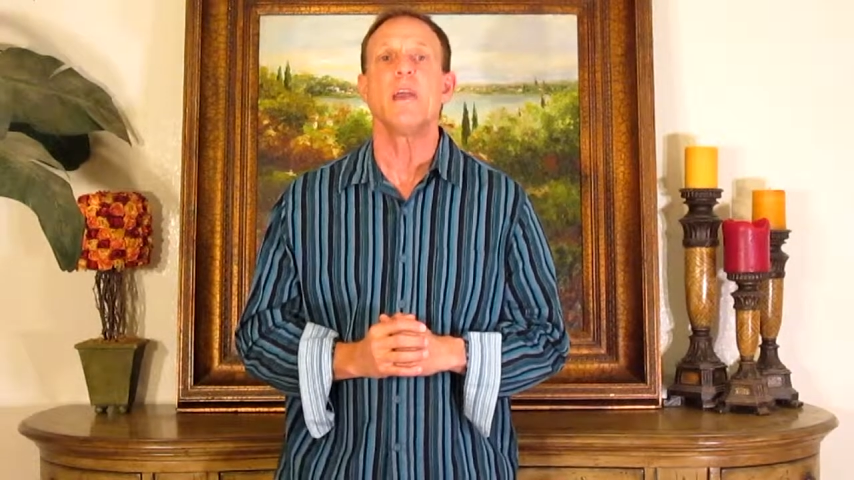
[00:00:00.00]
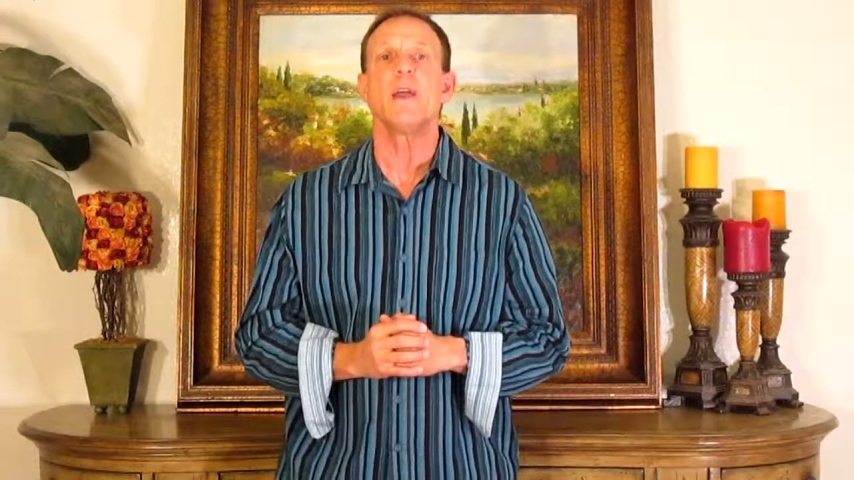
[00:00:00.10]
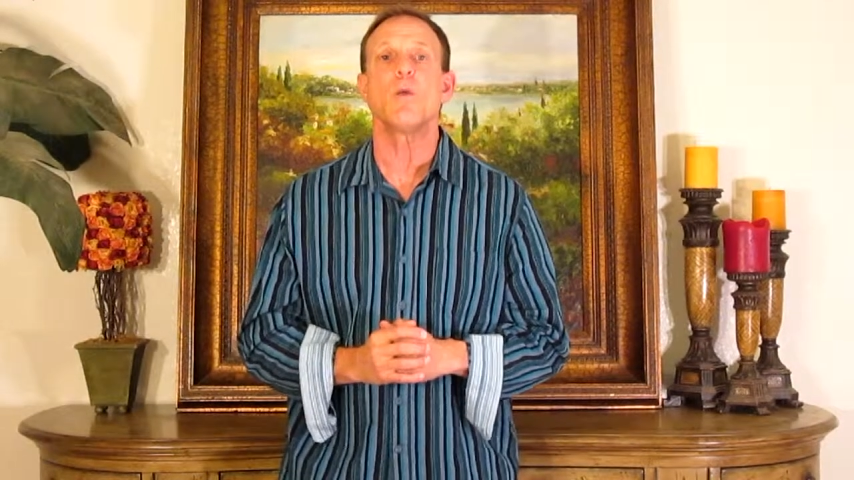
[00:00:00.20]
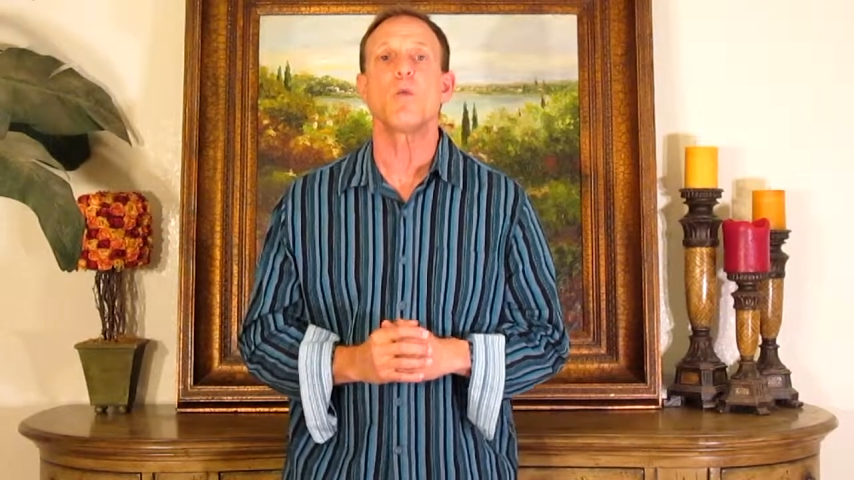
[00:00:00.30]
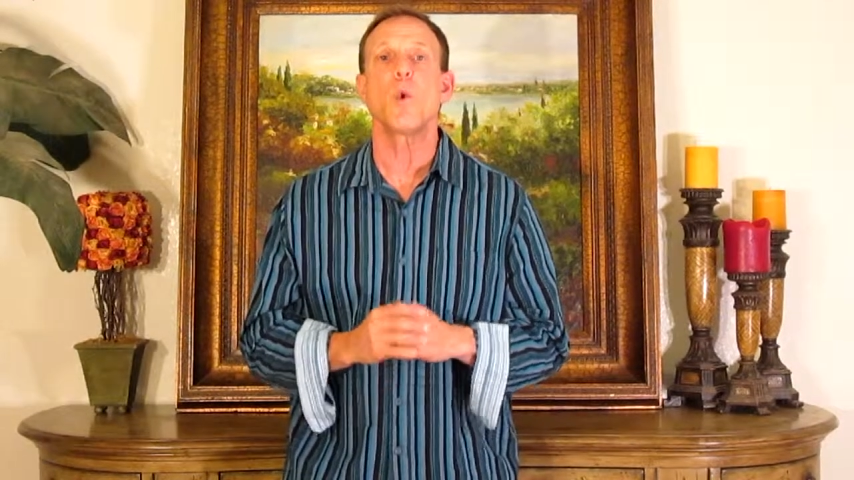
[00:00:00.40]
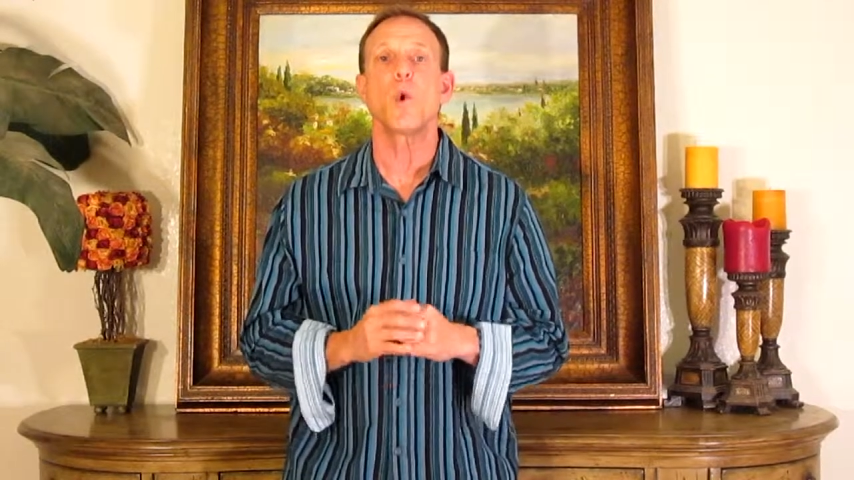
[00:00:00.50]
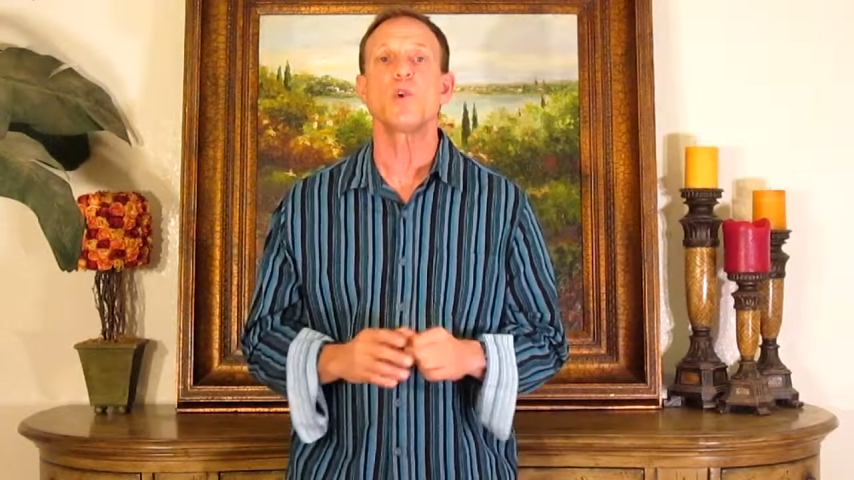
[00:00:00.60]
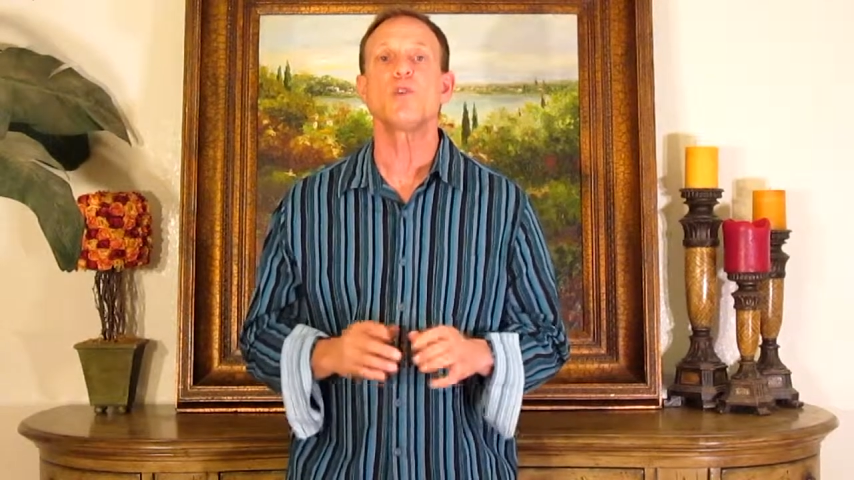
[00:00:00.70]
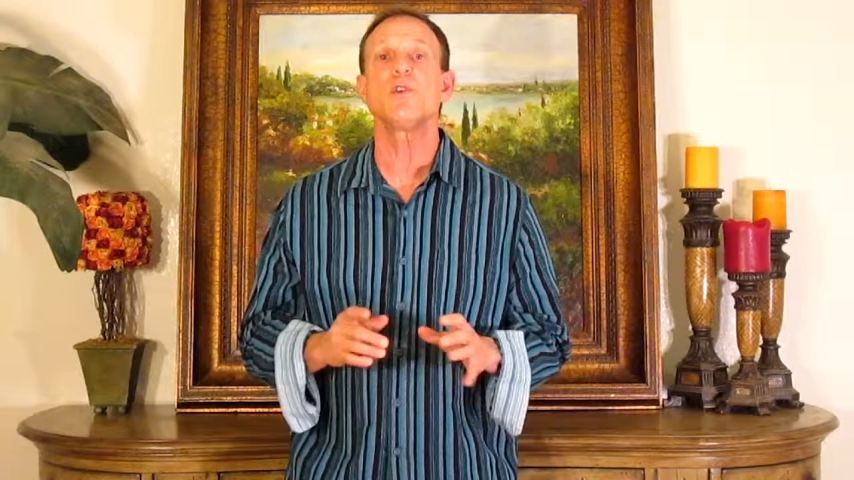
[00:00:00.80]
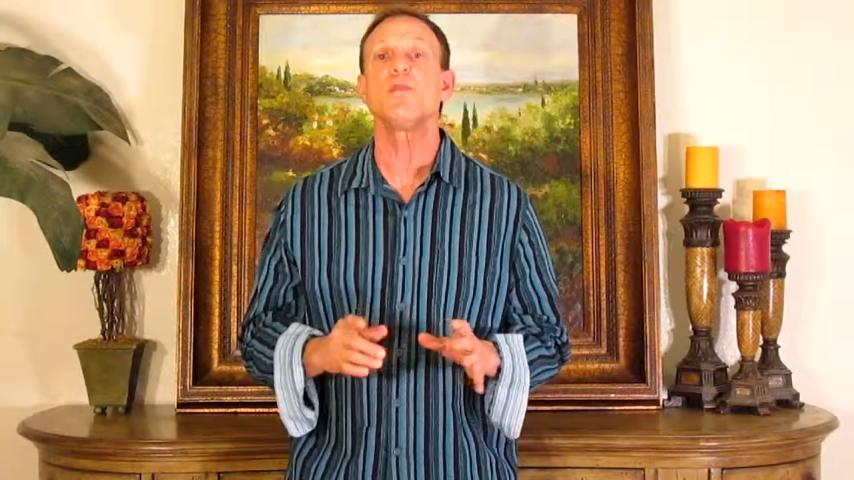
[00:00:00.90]
that
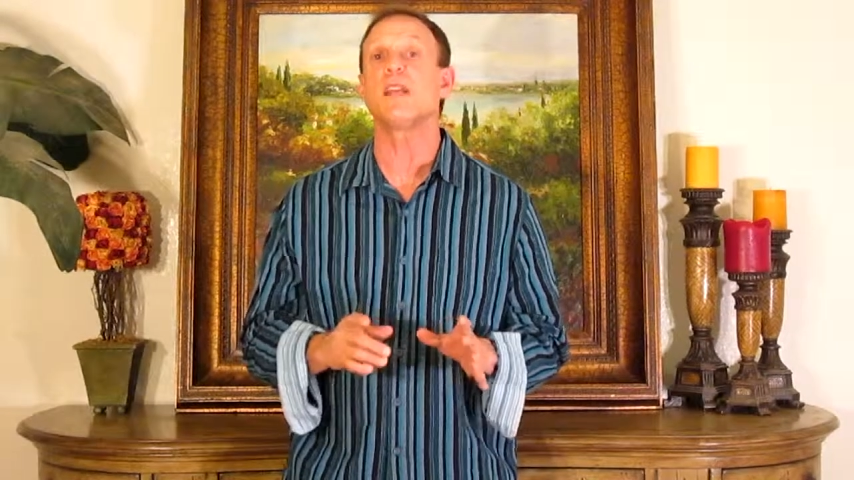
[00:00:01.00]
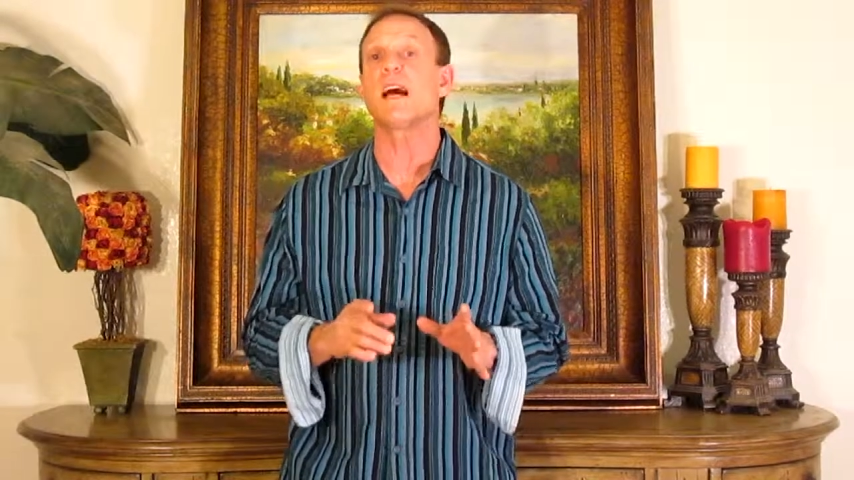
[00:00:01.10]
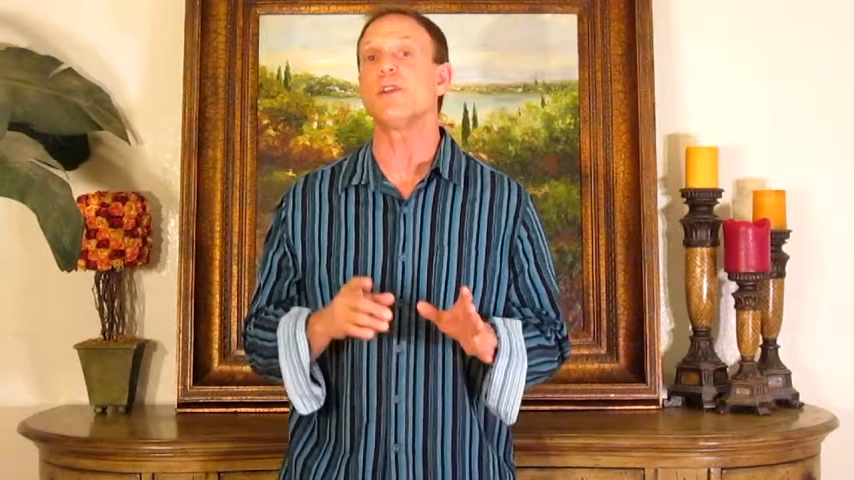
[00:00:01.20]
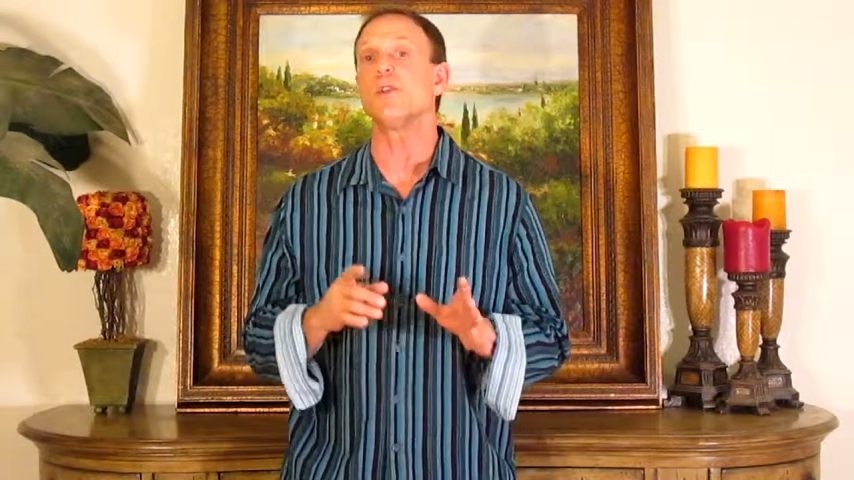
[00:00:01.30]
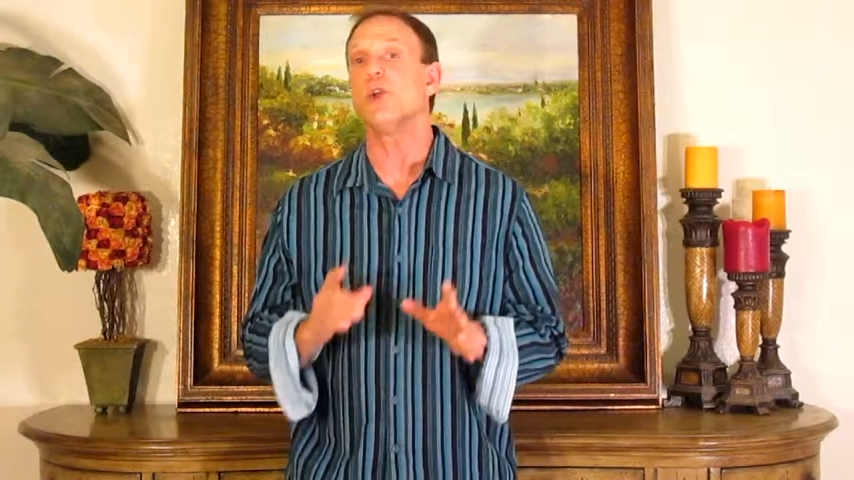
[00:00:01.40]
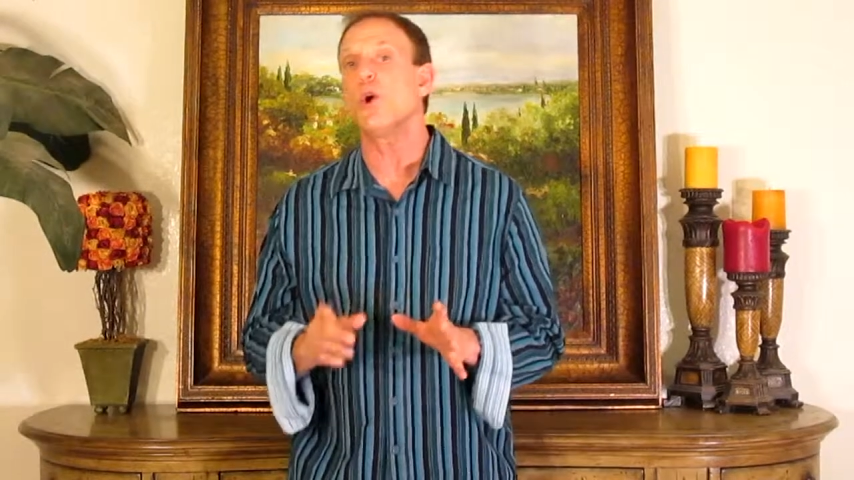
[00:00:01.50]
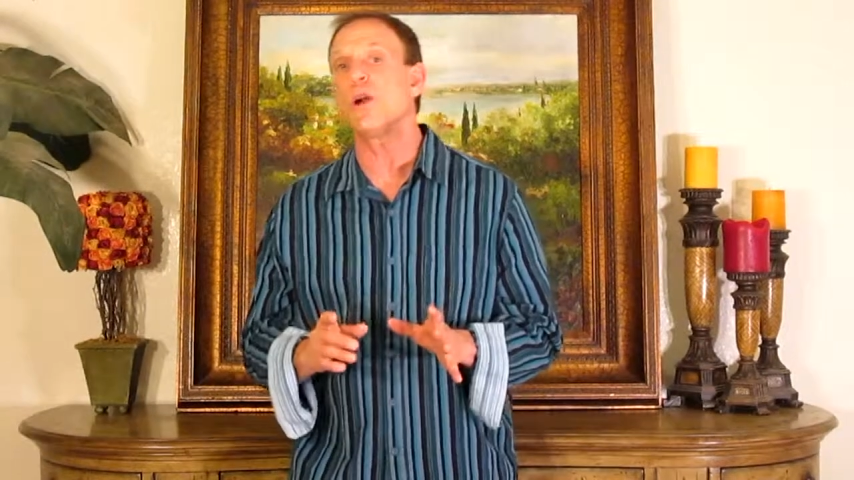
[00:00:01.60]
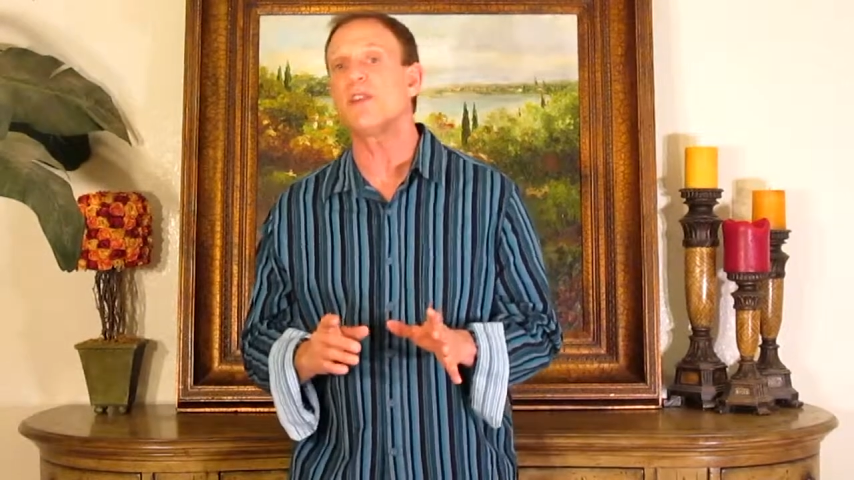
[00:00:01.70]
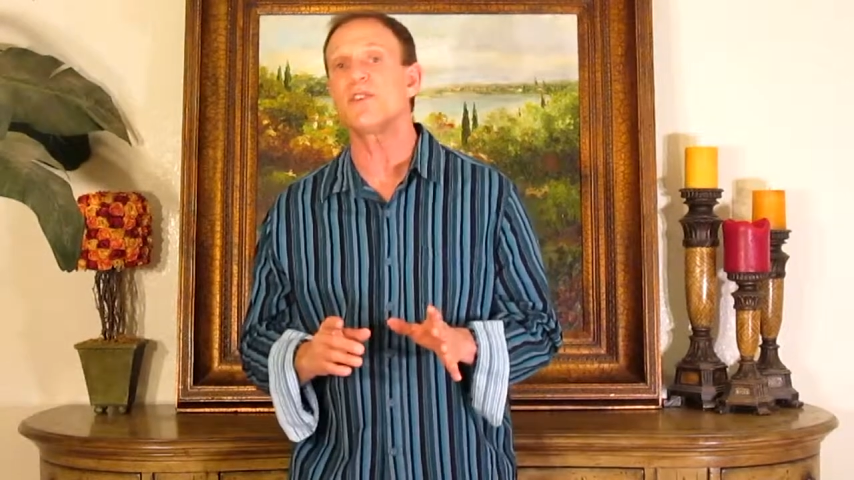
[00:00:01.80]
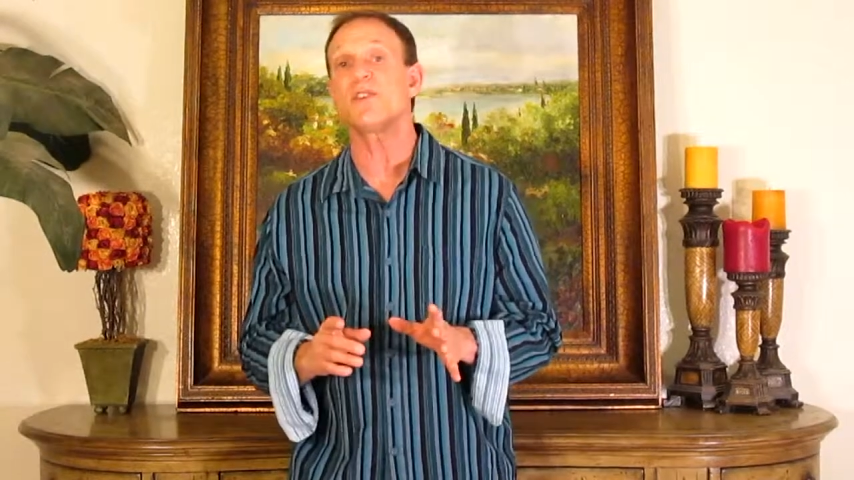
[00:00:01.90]
warns you of loud
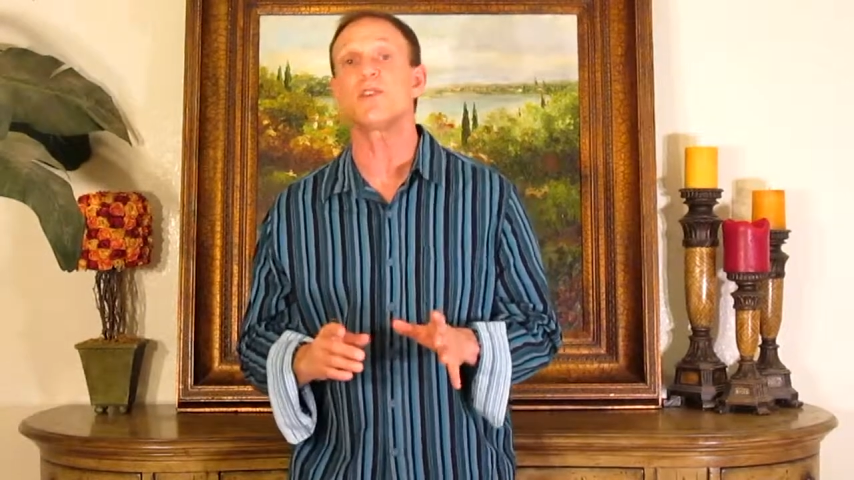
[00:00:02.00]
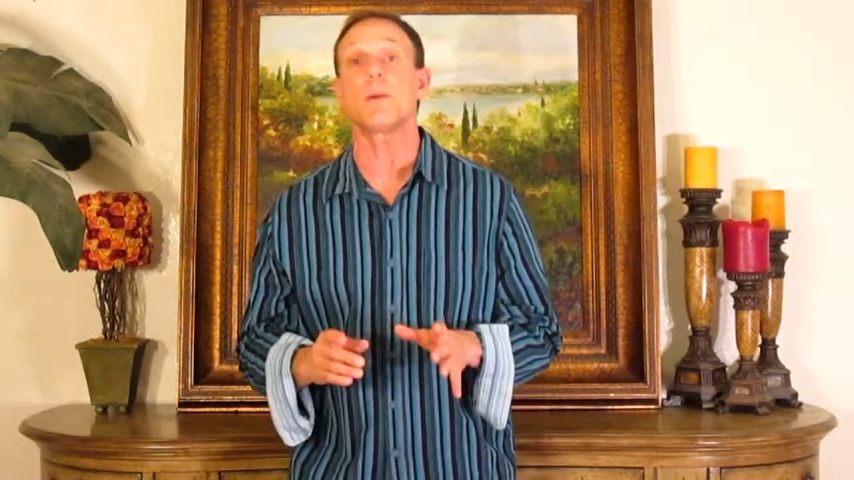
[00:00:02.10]
noises,